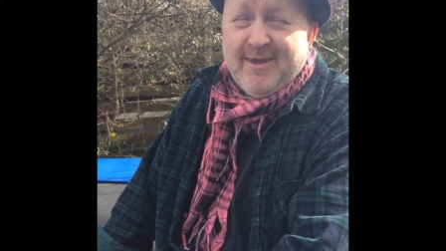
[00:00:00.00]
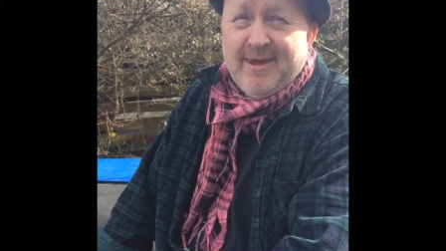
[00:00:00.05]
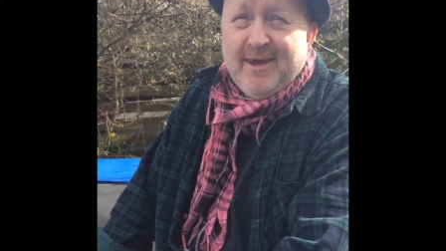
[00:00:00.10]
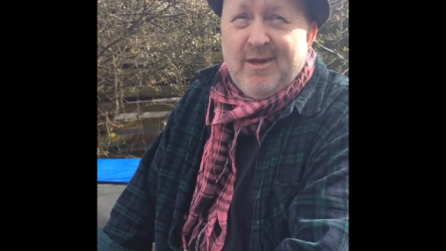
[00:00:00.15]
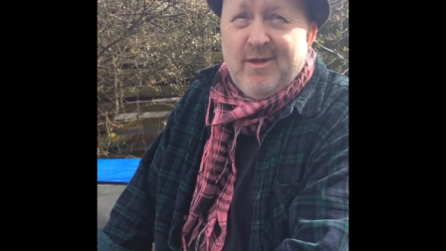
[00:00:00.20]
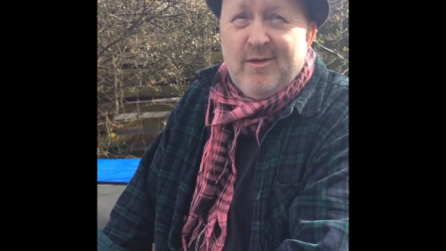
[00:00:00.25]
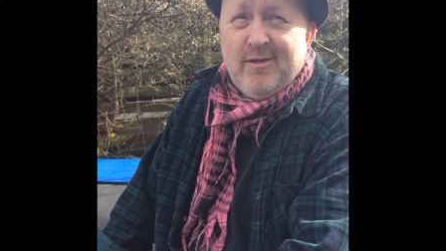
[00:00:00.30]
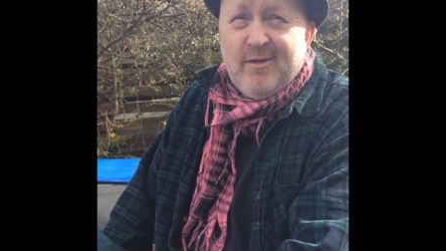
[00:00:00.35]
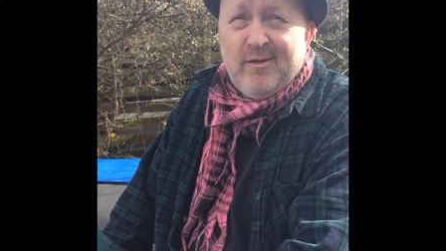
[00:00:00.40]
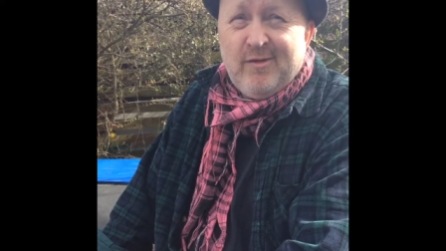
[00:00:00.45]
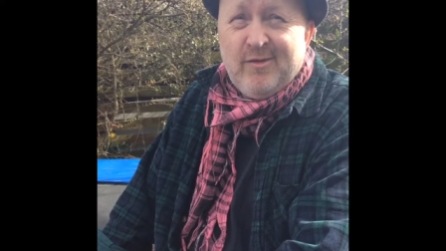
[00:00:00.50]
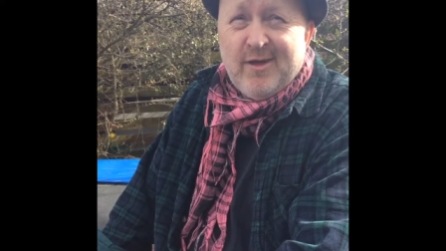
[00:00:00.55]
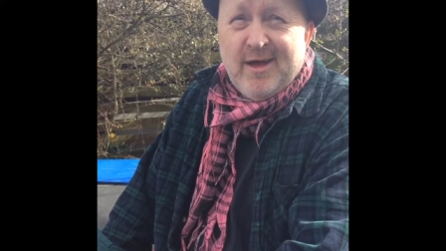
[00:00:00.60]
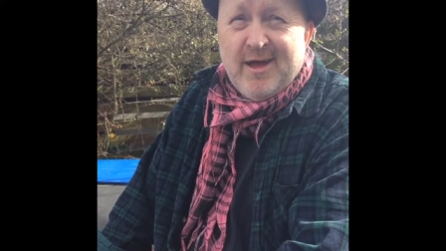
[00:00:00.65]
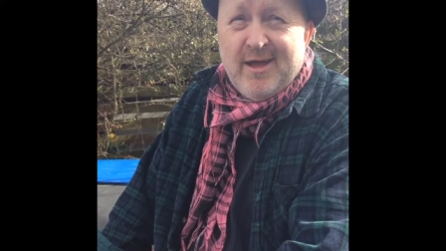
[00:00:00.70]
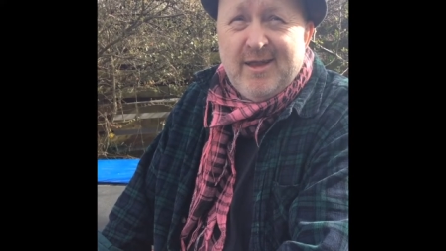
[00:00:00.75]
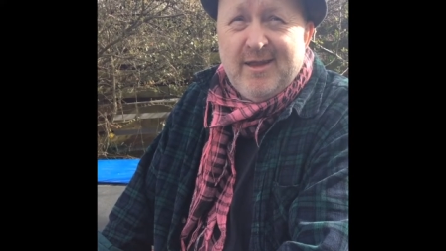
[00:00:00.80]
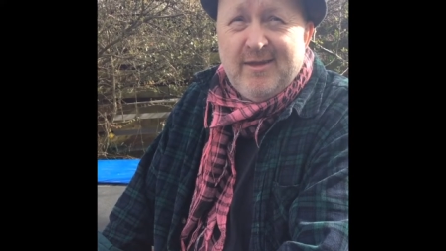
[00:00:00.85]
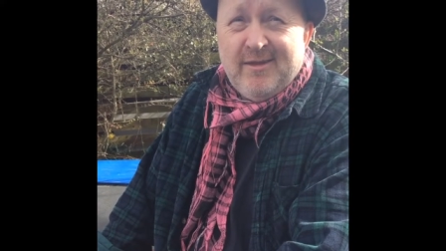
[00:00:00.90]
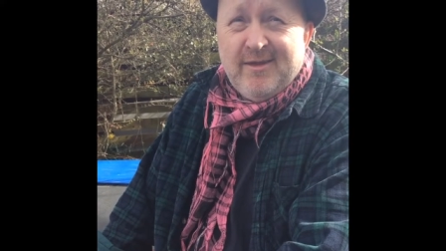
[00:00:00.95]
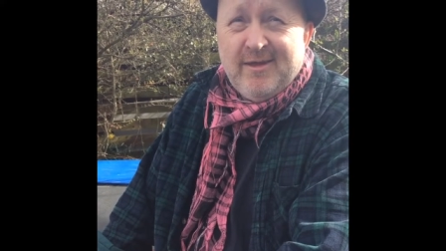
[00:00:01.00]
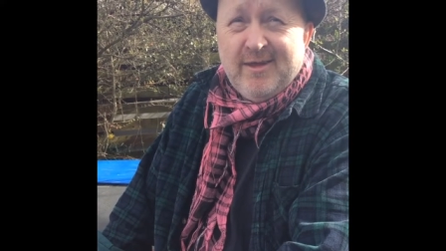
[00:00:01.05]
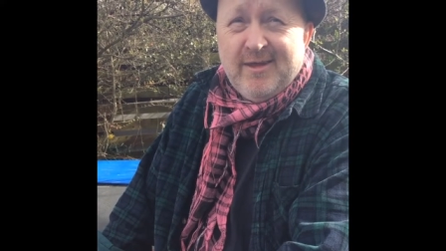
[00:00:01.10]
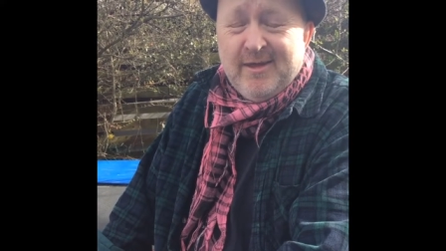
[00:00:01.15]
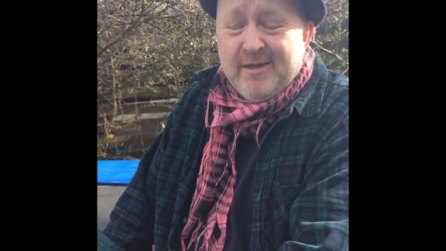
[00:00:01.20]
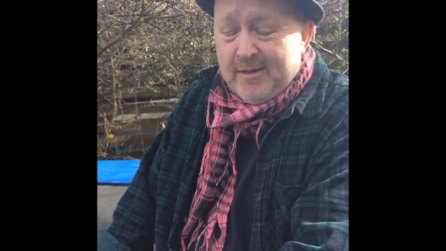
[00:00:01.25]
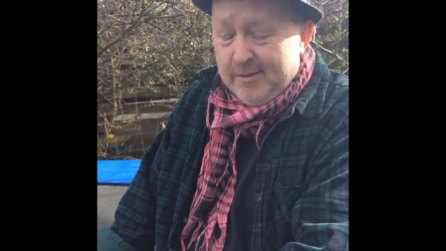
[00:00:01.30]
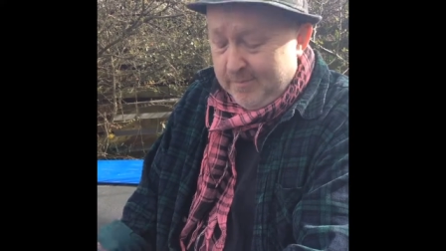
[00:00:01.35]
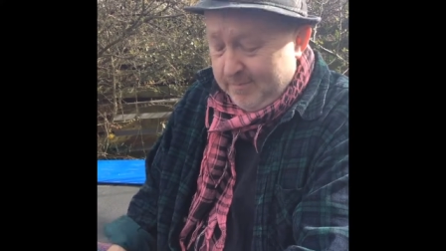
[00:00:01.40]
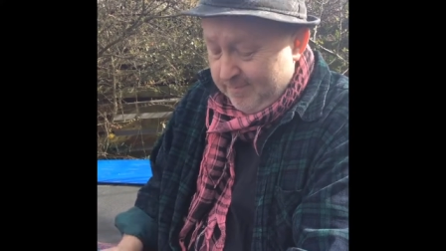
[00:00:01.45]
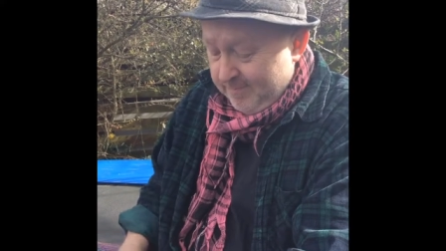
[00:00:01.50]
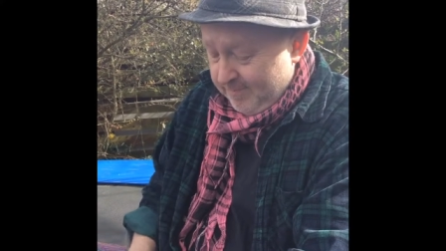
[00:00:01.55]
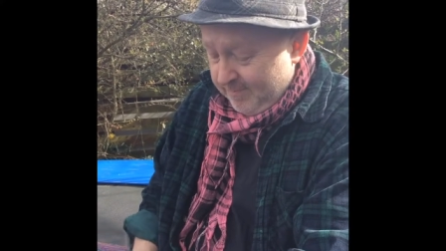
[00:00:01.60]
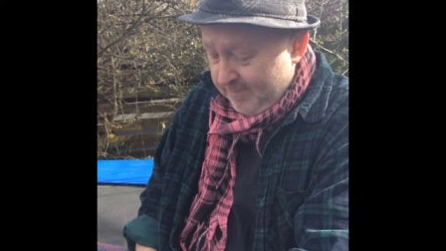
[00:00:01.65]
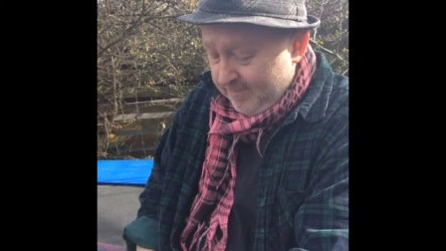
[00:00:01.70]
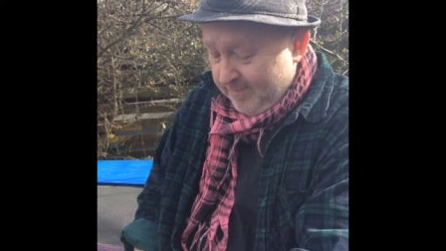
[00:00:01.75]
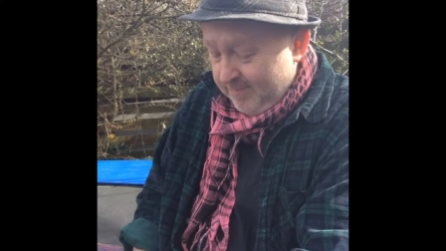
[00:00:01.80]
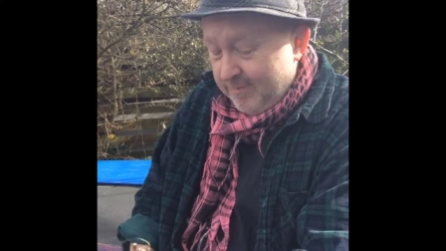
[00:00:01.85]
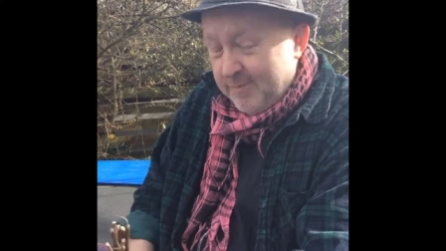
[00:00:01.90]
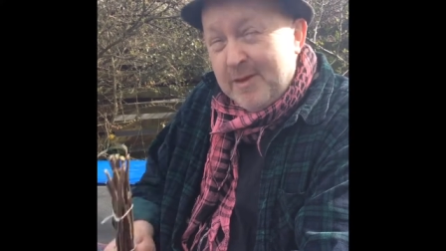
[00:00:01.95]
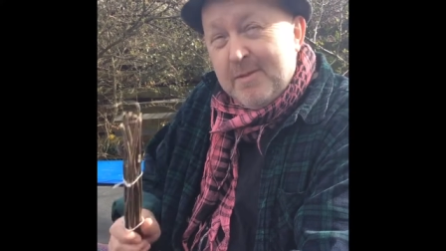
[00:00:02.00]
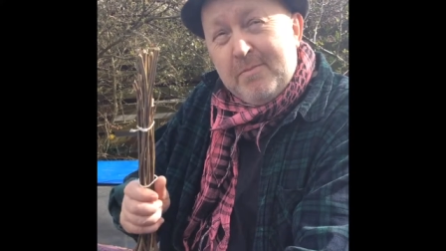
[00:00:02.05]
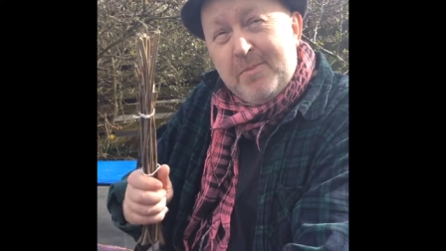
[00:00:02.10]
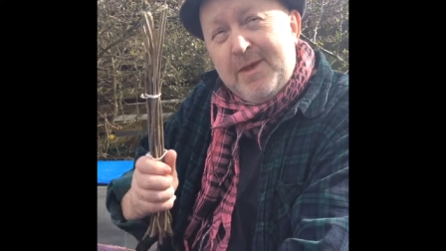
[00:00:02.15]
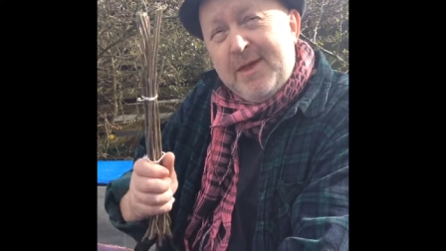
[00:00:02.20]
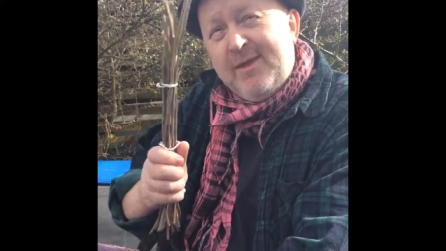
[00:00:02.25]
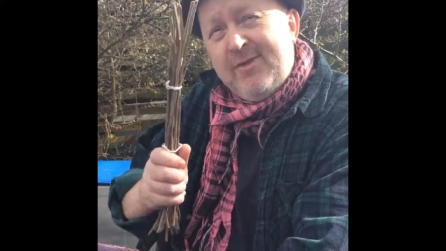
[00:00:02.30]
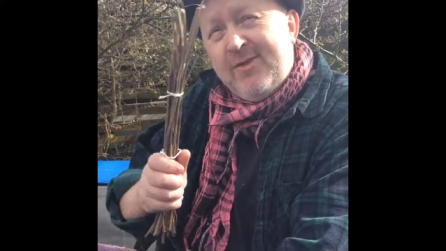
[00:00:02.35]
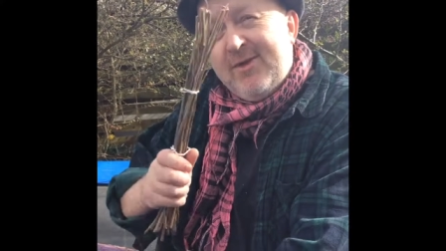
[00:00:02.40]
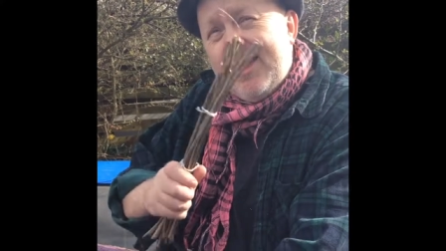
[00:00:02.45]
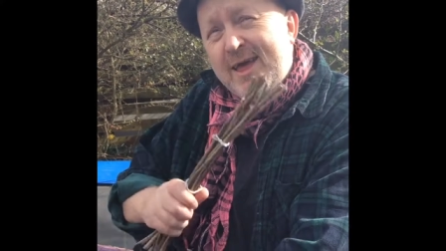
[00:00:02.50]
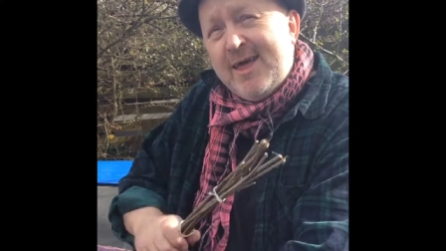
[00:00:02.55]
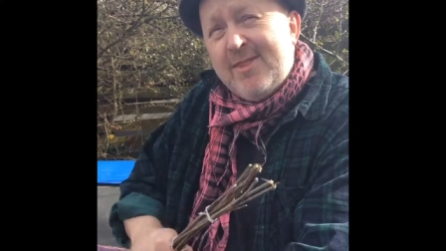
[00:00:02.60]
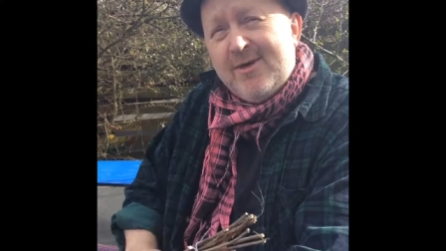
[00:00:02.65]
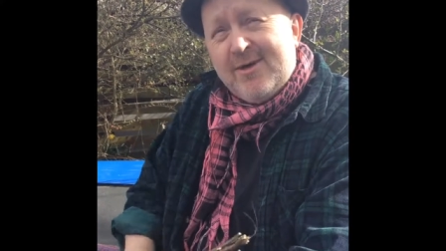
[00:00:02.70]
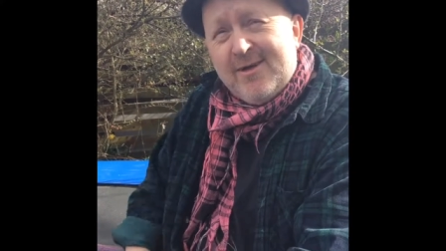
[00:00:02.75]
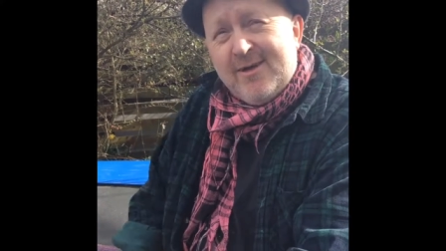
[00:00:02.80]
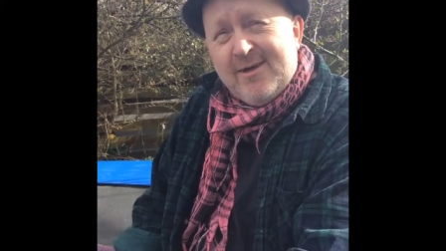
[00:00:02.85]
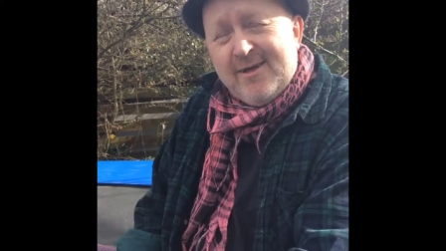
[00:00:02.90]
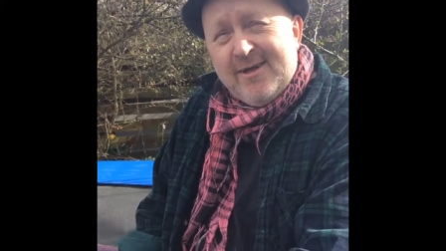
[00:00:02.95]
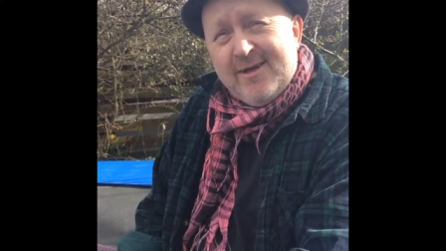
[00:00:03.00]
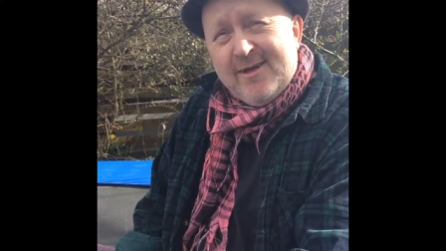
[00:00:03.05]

and understand that being together,